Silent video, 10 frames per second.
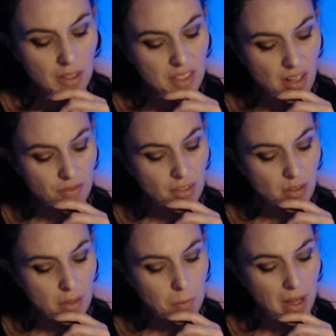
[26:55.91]

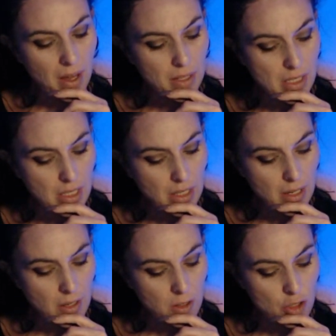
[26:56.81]
definitely pain in the
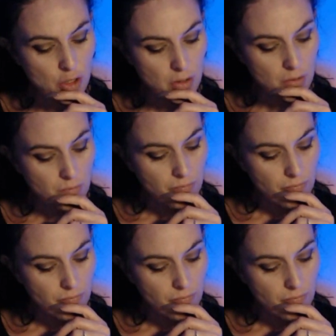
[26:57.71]
connection.